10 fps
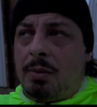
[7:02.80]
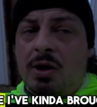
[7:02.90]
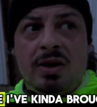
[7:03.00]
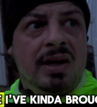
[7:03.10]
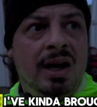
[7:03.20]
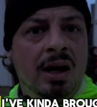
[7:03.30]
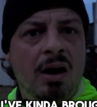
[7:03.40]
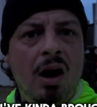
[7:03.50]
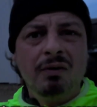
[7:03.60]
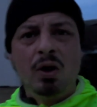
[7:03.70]
because
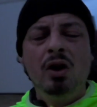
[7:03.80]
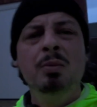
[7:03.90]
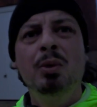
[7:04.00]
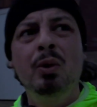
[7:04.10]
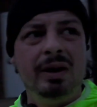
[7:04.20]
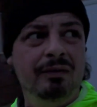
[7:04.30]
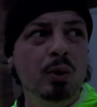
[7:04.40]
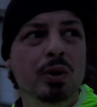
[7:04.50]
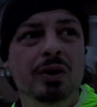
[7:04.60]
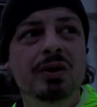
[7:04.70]
I've kind of brought that
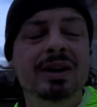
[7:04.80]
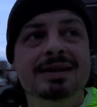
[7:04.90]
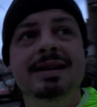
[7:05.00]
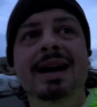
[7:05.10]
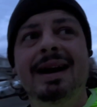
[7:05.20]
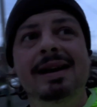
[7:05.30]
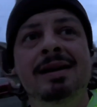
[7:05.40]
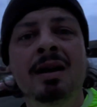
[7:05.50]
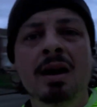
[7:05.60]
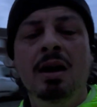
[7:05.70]
forward and done that today
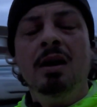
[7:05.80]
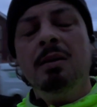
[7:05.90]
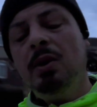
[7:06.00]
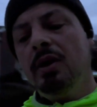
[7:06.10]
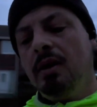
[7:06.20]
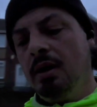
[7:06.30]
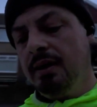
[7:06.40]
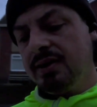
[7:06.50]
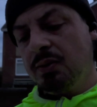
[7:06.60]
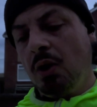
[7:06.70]
but
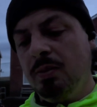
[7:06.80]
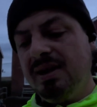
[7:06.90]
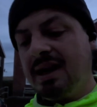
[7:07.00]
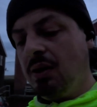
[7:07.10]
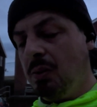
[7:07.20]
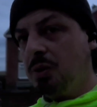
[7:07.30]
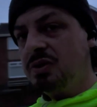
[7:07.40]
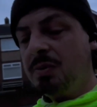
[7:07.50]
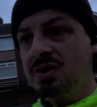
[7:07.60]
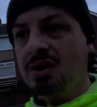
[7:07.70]
this will hold me accountable
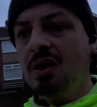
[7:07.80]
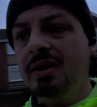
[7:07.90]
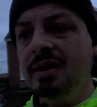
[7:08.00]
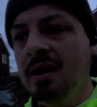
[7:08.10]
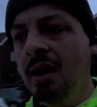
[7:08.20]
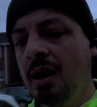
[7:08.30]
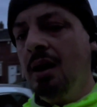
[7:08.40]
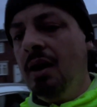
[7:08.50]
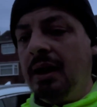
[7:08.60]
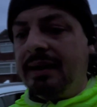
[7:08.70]
to push harder.
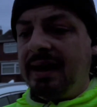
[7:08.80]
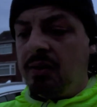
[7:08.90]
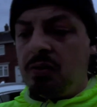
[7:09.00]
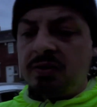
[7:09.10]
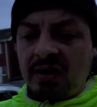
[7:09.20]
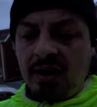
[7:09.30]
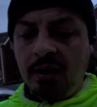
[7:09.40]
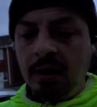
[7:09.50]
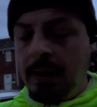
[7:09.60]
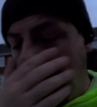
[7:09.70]
The hills,
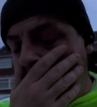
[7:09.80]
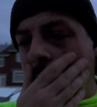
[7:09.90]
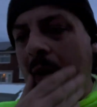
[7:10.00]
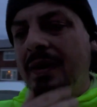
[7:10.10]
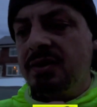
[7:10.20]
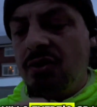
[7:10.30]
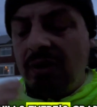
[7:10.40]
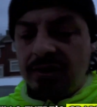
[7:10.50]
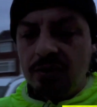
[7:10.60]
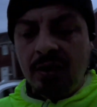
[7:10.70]
those
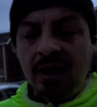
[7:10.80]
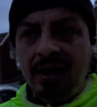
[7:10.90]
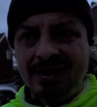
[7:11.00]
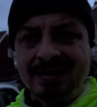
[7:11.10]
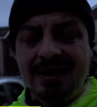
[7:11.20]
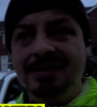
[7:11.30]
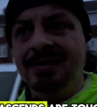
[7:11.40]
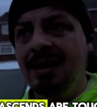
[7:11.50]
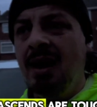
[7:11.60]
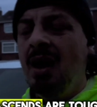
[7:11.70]
gradual ascents
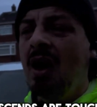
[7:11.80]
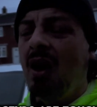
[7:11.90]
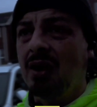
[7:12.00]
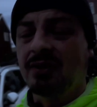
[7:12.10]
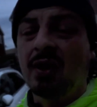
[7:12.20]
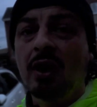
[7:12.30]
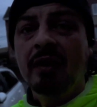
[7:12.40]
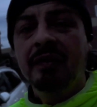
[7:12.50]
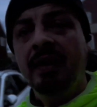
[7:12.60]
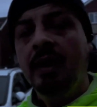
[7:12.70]

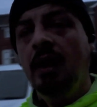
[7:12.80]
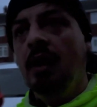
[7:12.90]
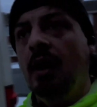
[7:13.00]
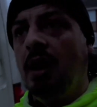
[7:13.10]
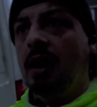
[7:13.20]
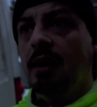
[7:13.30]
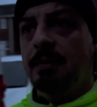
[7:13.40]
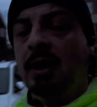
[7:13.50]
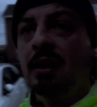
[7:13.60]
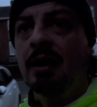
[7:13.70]
tough.
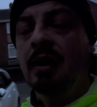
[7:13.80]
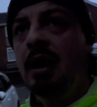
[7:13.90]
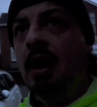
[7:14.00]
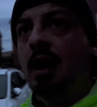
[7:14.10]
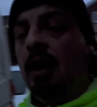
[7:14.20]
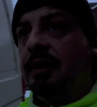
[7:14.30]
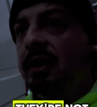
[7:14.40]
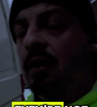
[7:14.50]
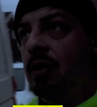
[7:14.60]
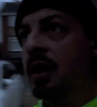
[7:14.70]
Um,
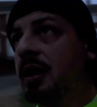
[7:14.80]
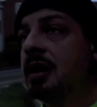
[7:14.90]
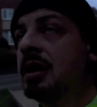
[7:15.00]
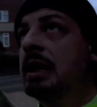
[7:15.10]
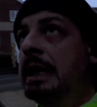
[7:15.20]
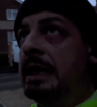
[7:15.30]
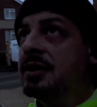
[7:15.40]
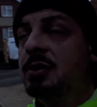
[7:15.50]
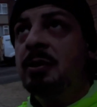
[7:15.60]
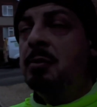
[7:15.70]
they're not,
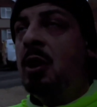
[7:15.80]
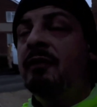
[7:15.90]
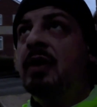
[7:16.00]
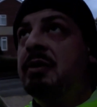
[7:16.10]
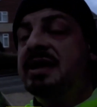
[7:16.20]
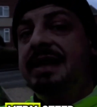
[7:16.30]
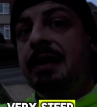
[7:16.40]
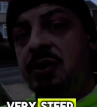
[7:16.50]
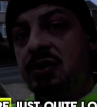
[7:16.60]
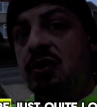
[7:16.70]
some of them aren't very
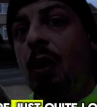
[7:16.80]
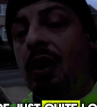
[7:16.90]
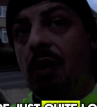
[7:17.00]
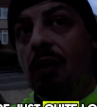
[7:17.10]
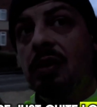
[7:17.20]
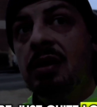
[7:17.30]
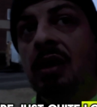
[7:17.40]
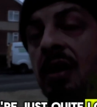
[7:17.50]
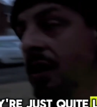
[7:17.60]
steep, they're just quite long.